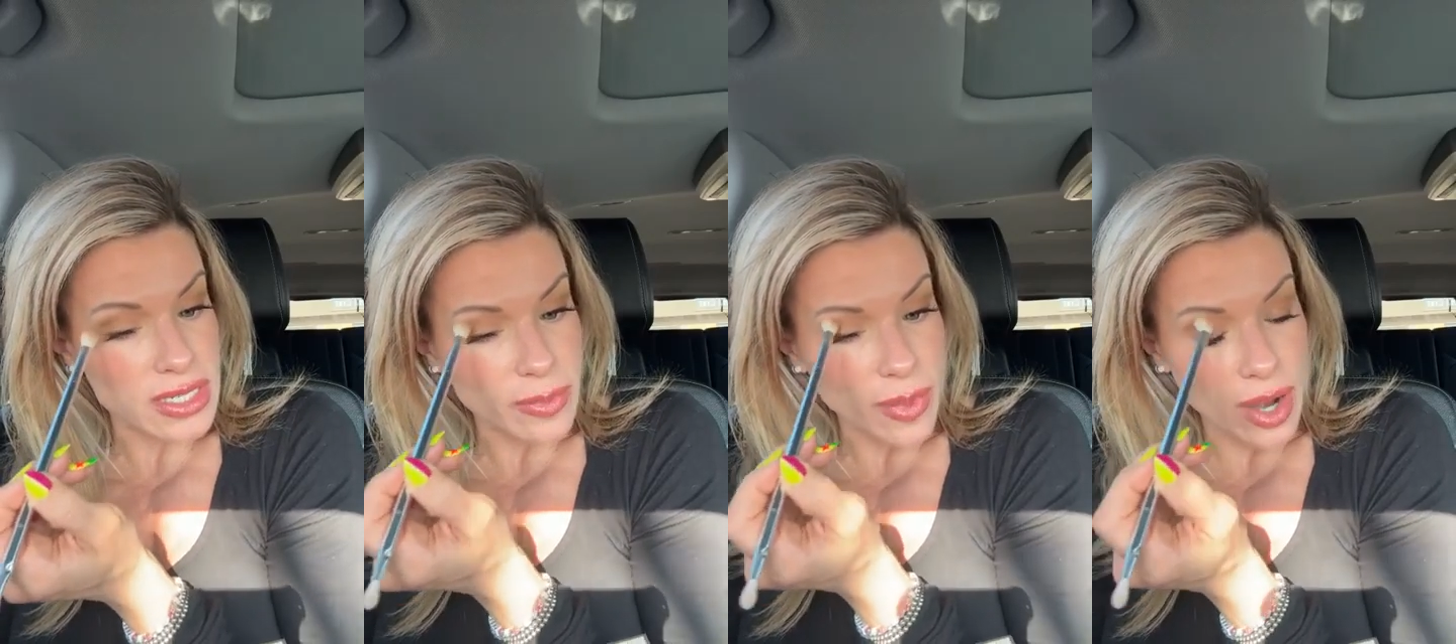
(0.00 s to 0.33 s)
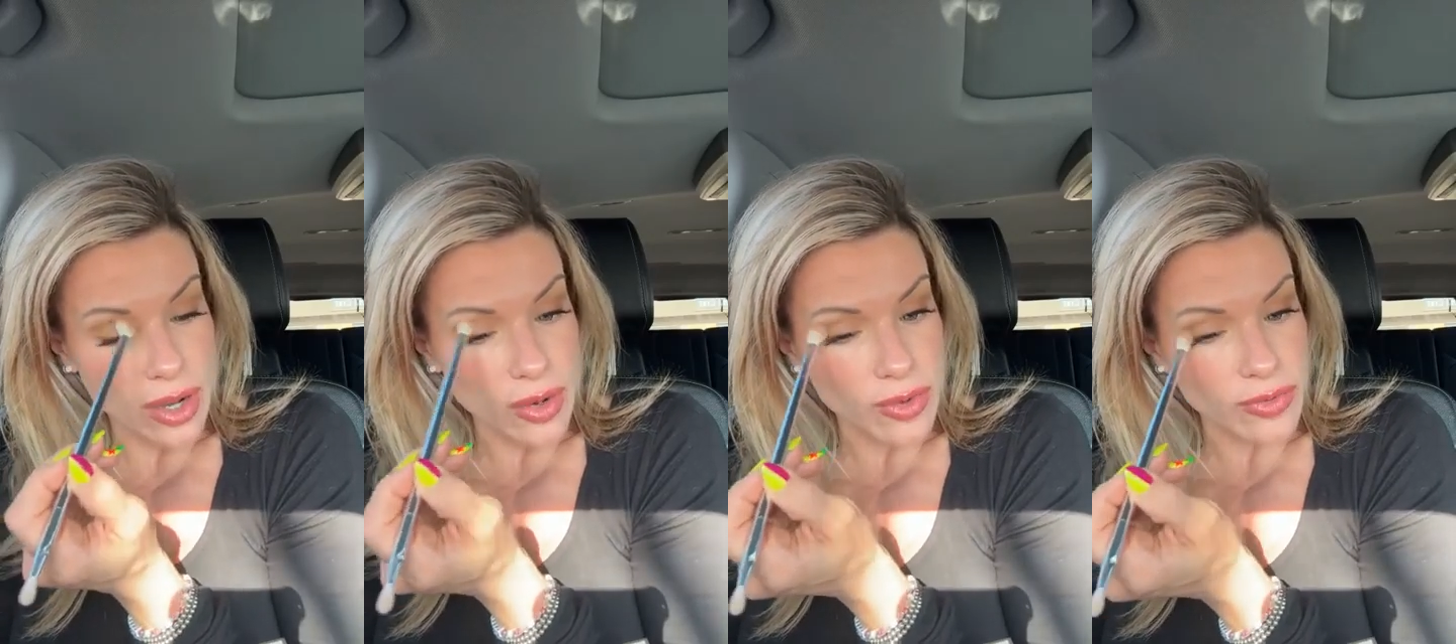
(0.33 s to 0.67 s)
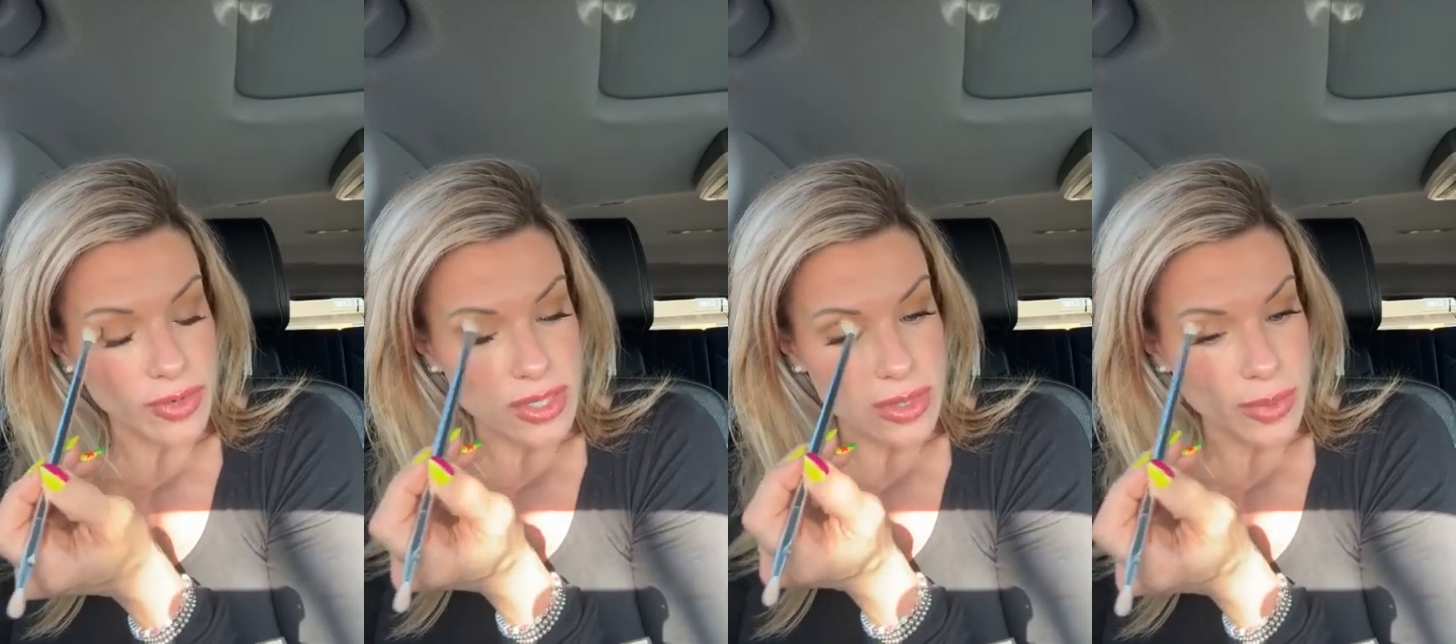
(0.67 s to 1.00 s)
tomorrow
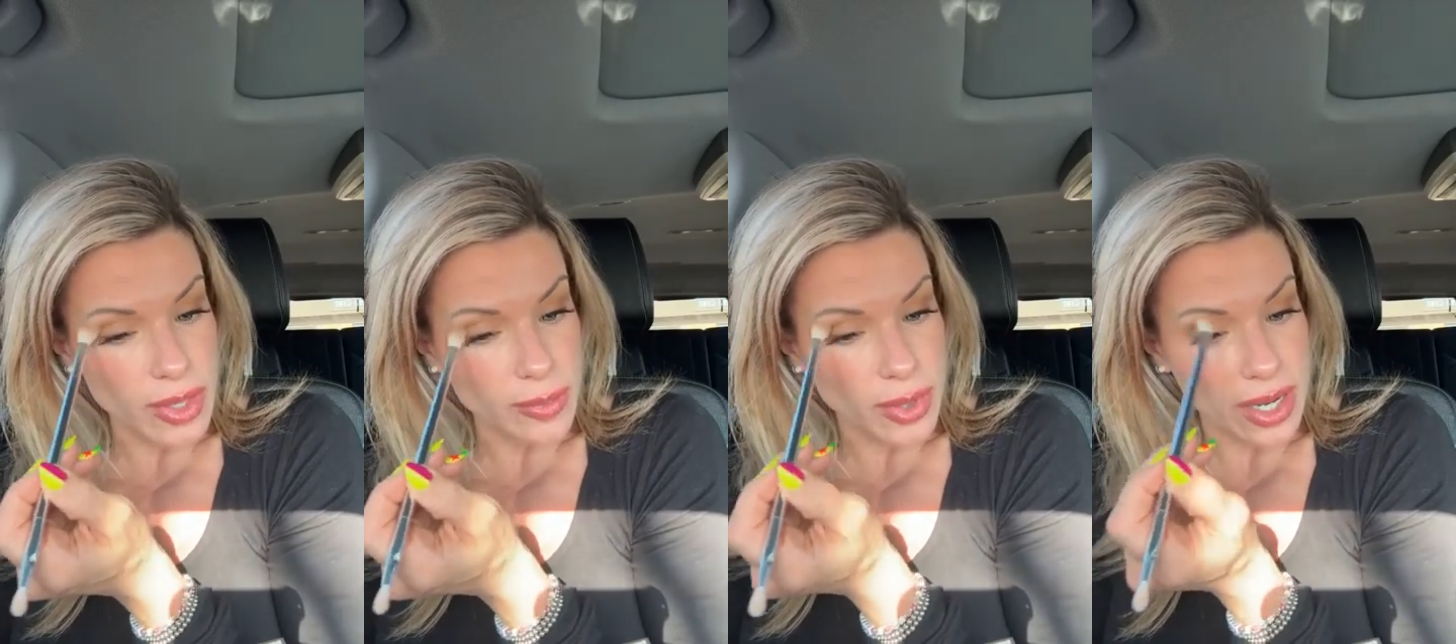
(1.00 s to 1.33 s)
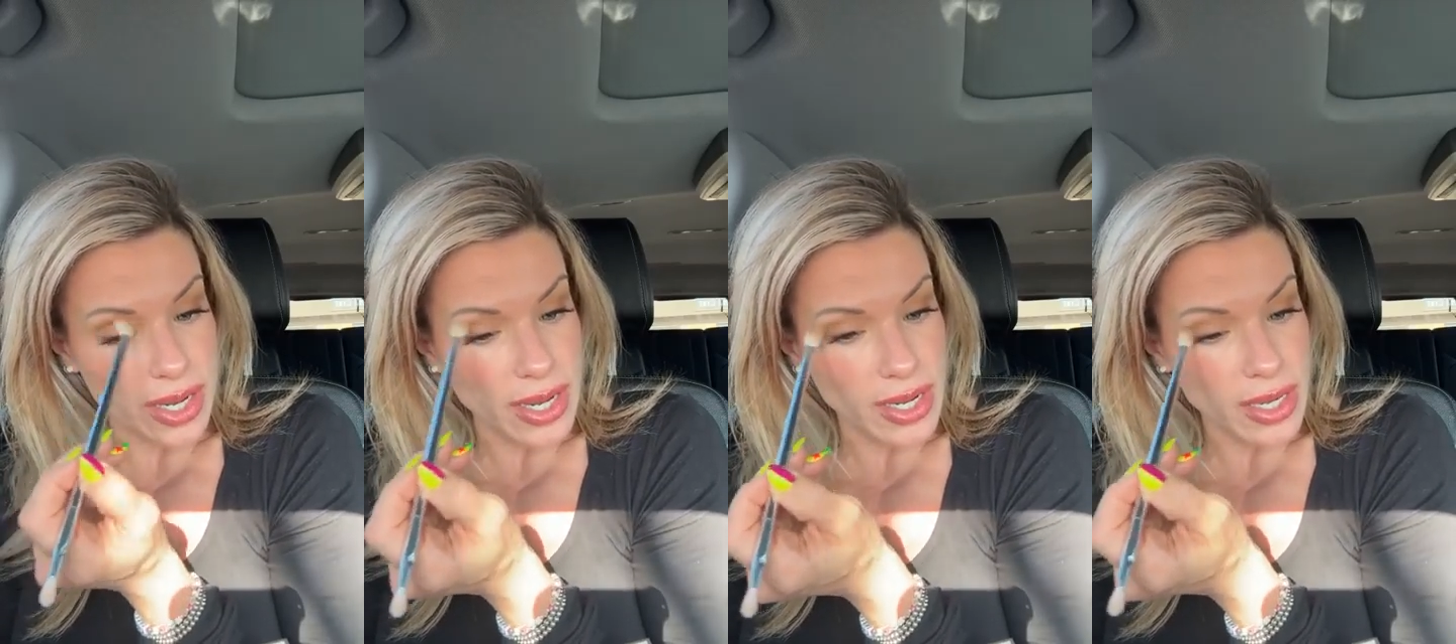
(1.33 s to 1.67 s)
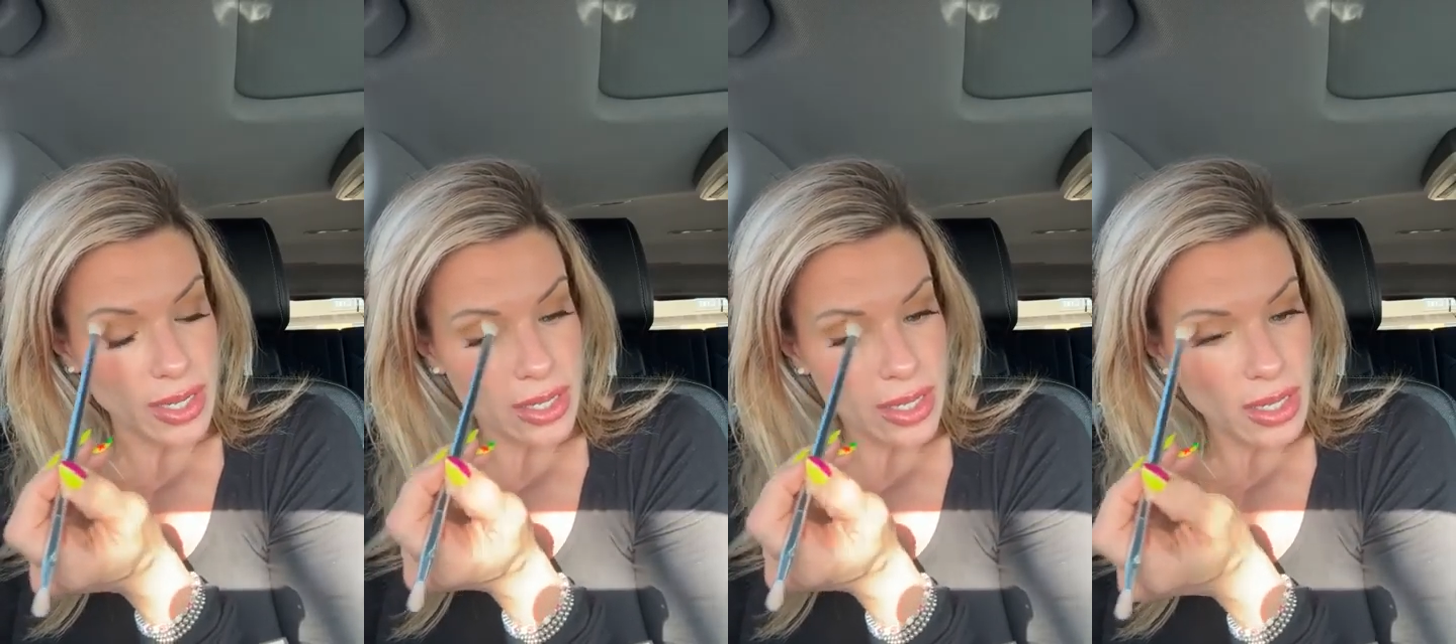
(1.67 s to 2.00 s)
for spring break.